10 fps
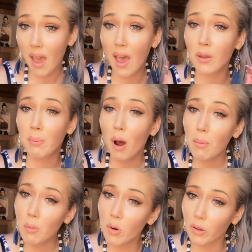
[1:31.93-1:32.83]
And the
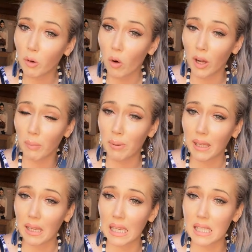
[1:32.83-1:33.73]
problem with chronic
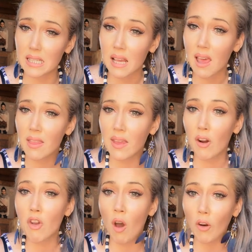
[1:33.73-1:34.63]
picking is
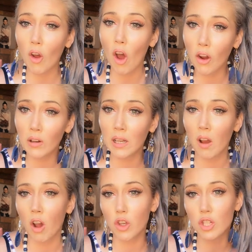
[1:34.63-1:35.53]
that not only
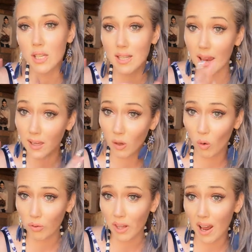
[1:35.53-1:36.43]
are you just taking
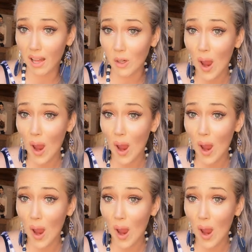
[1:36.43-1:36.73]
off the nail,